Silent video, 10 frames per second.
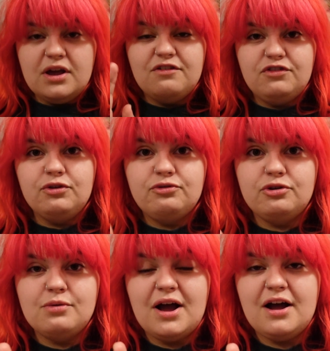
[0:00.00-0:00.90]
if you
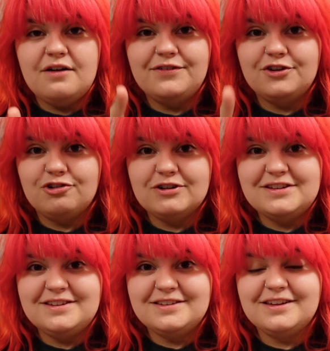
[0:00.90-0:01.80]
do have
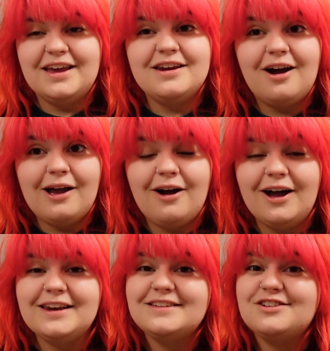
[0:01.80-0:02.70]
greasy skin, I
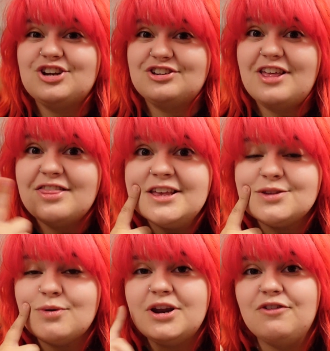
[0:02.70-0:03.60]
highly suggest this
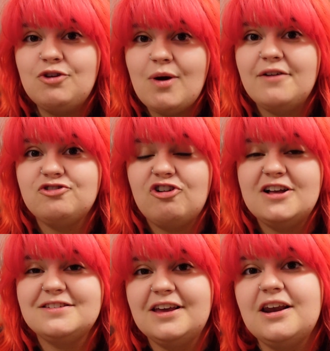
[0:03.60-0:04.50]
one. If you have dry
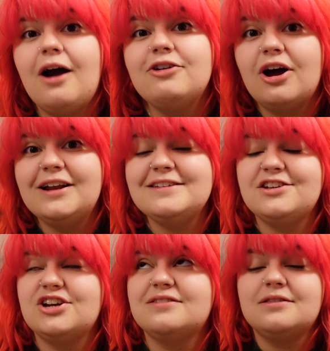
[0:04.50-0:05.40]
skin, I would highly
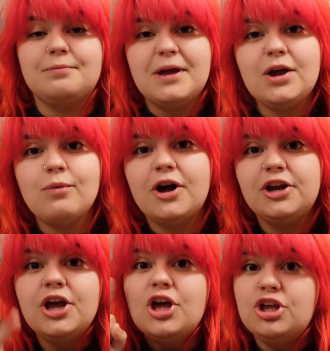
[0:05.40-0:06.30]
suggest the pink one.
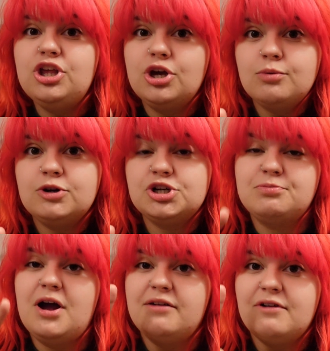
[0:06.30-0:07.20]
You can watch
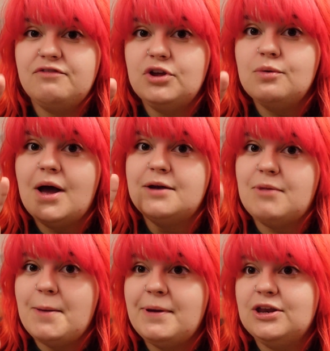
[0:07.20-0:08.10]
my review and
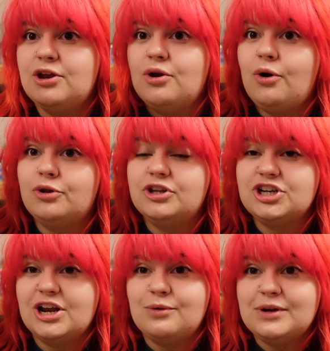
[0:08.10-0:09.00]
my opinion on the
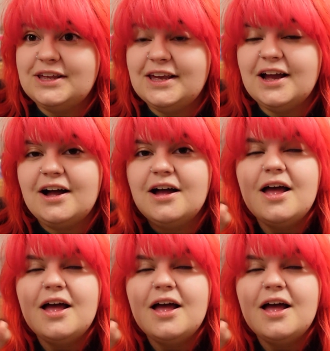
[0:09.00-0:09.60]
channel here.